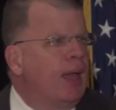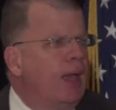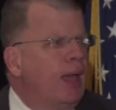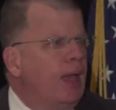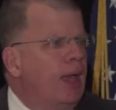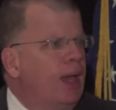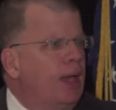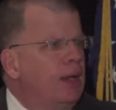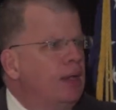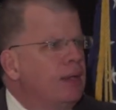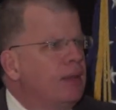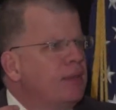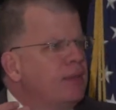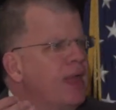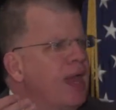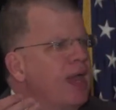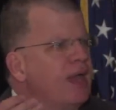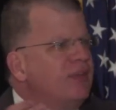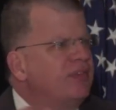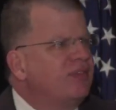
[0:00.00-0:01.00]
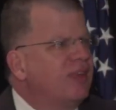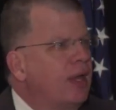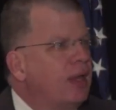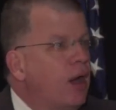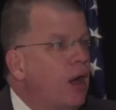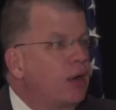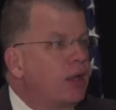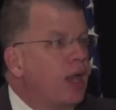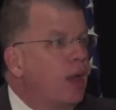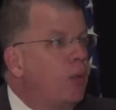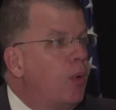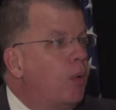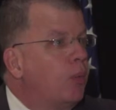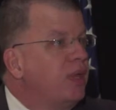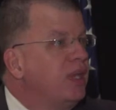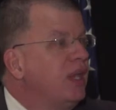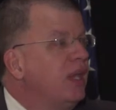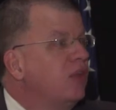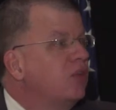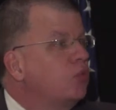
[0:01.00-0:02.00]
And they said, okay, what
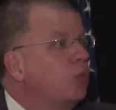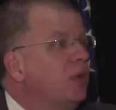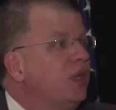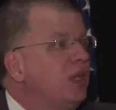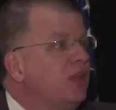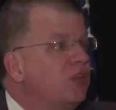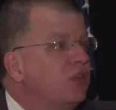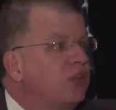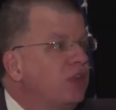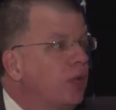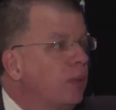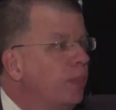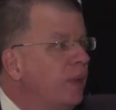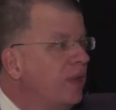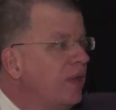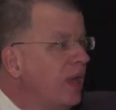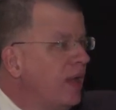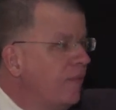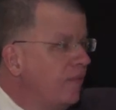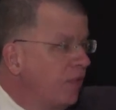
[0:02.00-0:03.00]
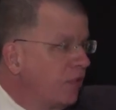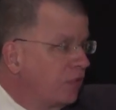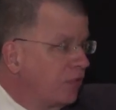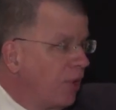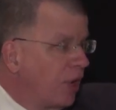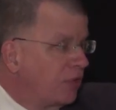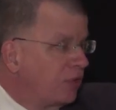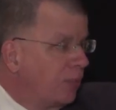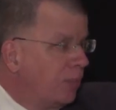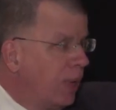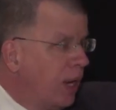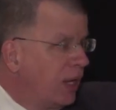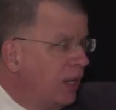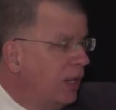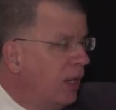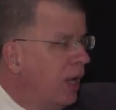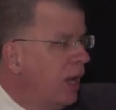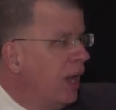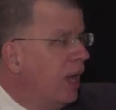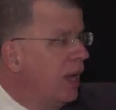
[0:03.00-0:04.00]
we need is this little bit of infrastructure
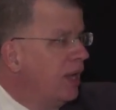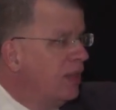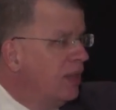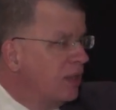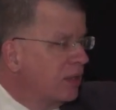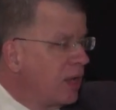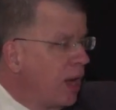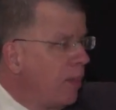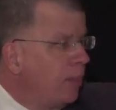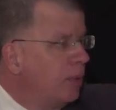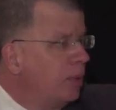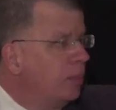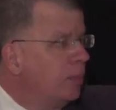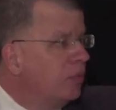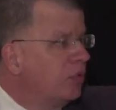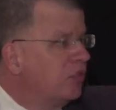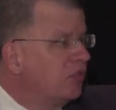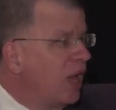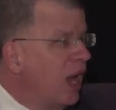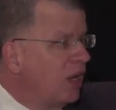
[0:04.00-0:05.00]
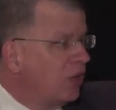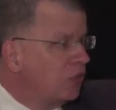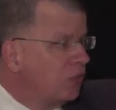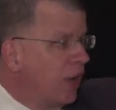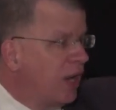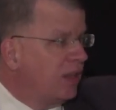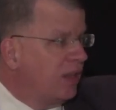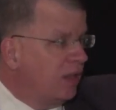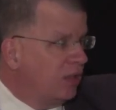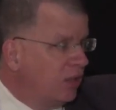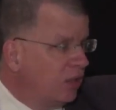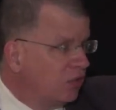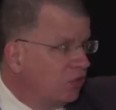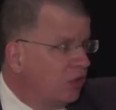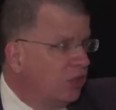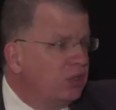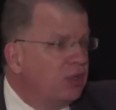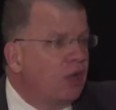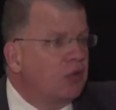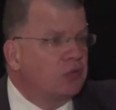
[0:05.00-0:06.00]
money, and the company was satisfied that in this
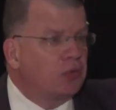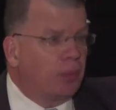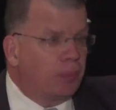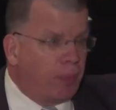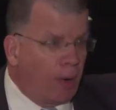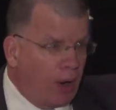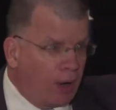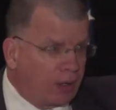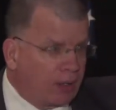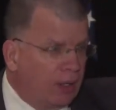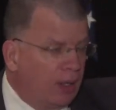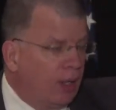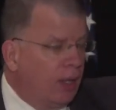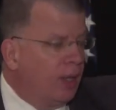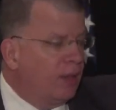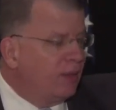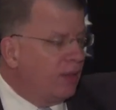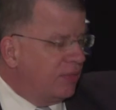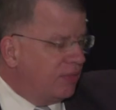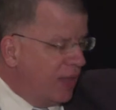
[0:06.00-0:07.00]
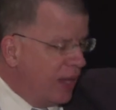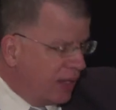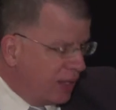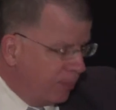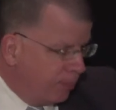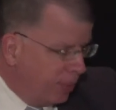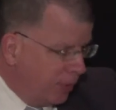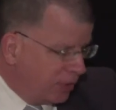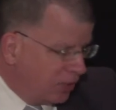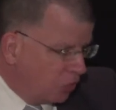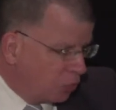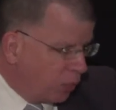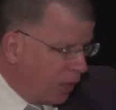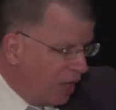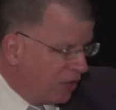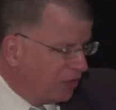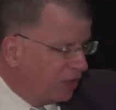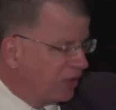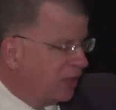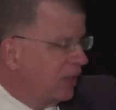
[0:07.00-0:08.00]
industrial park that they can put this
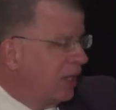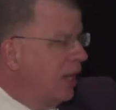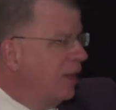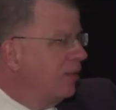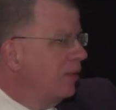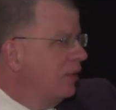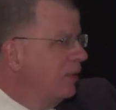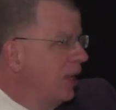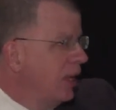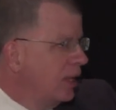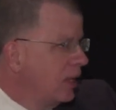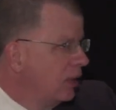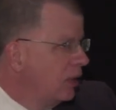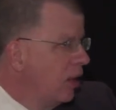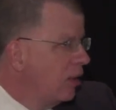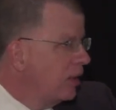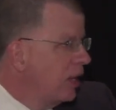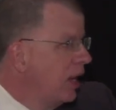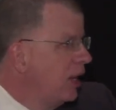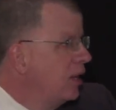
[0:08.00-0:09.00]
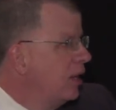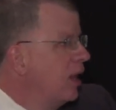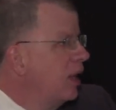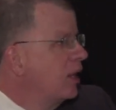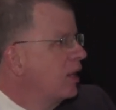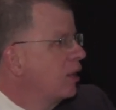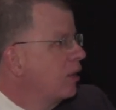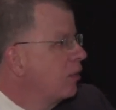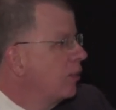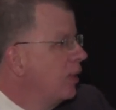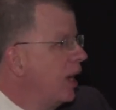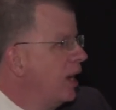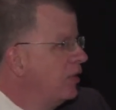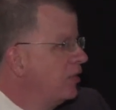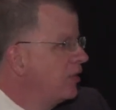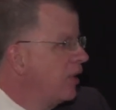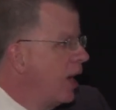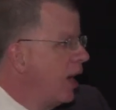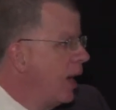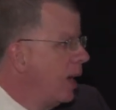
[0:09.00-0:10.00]
project together and they can locate and they can create
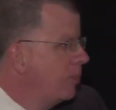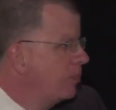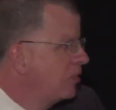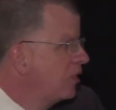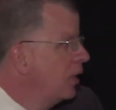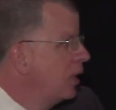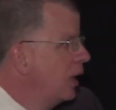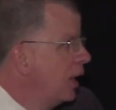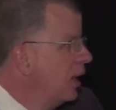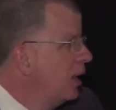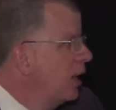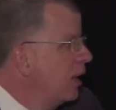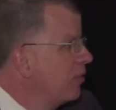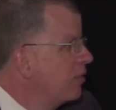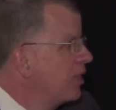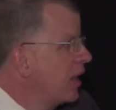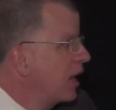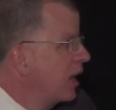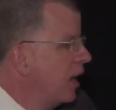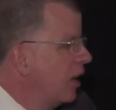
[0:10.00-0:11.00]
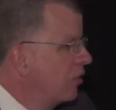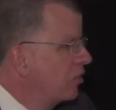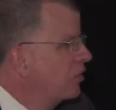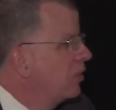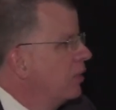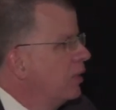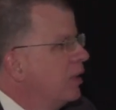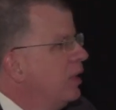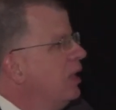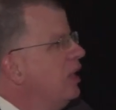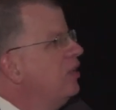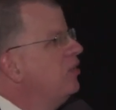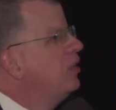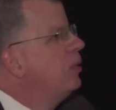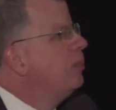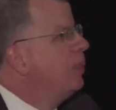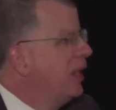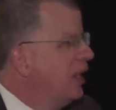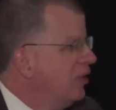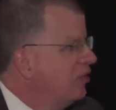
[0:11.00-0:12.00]
jobs and everything else.
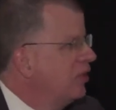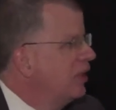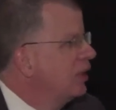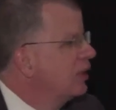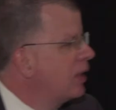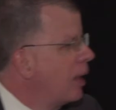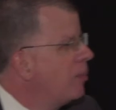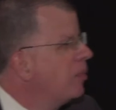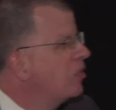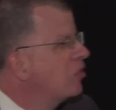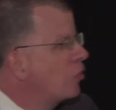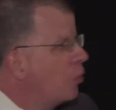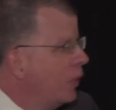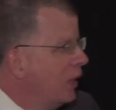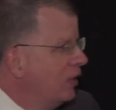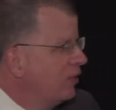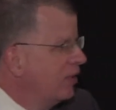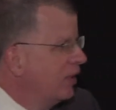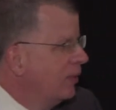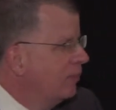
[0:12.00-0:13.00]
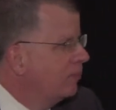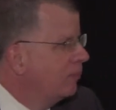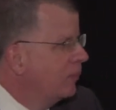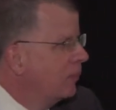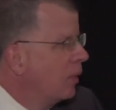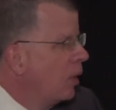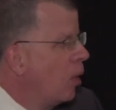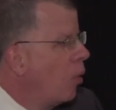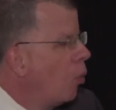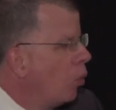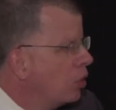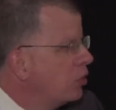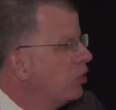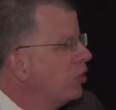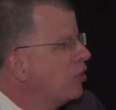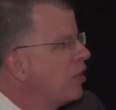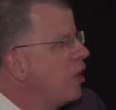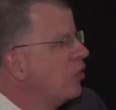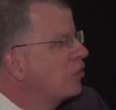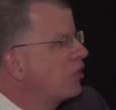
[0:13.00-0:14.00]
Easy peasy, lemon squeezy. We'll
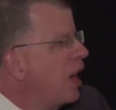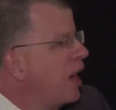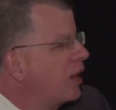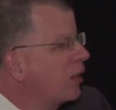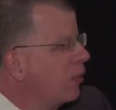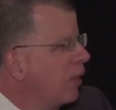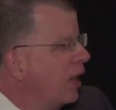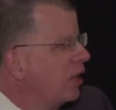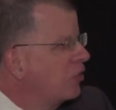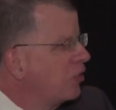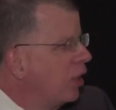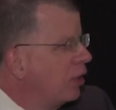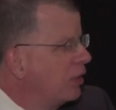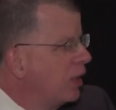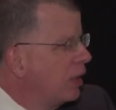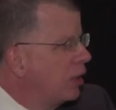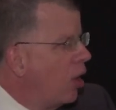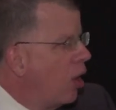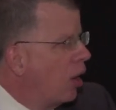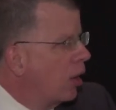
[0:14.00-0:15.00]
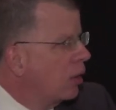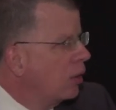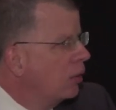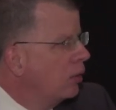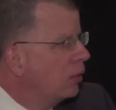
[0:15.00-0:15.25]
do those kind of grants all day long.